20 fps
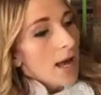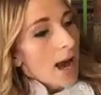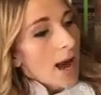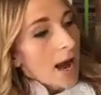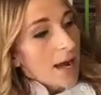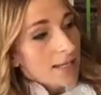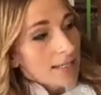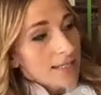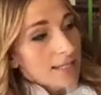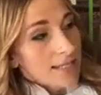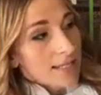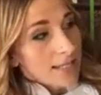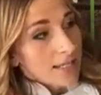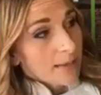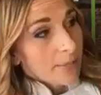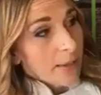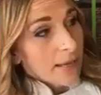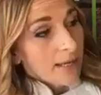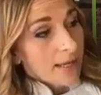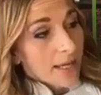I
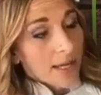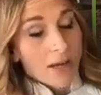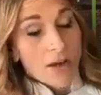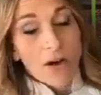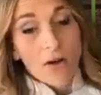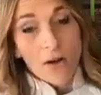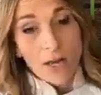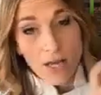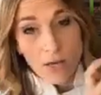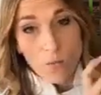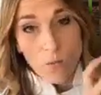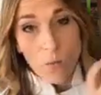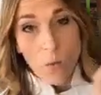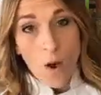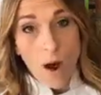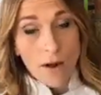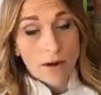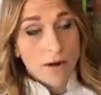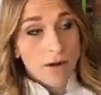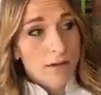stick my kale in
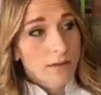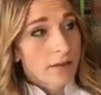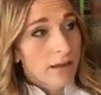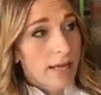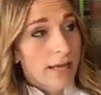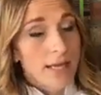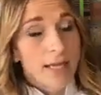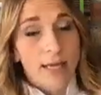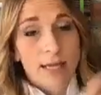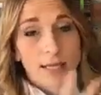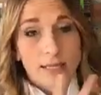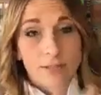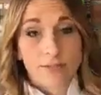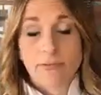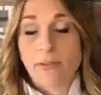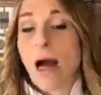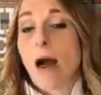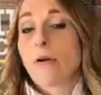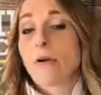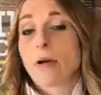water like it's
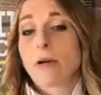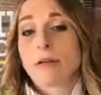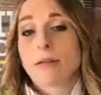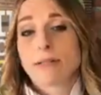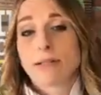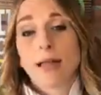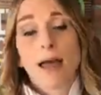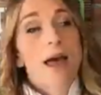flowers,